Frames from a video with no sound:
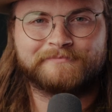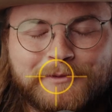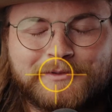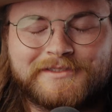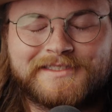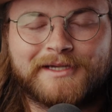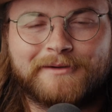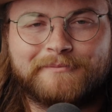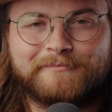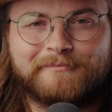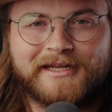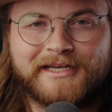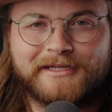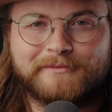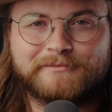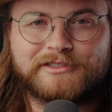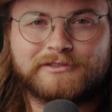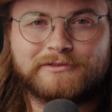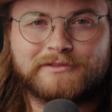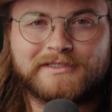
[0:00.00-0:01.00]
Hey, what's up? My
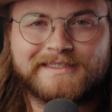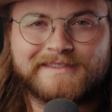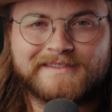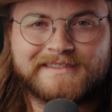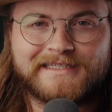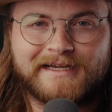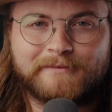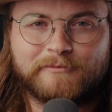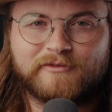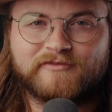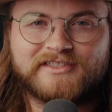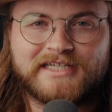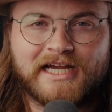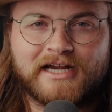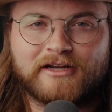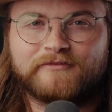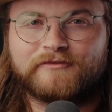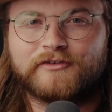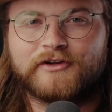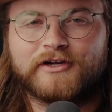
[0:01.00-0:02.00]
name's Lucas. I'm a
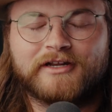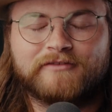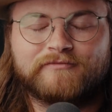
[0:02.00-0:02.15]
photographer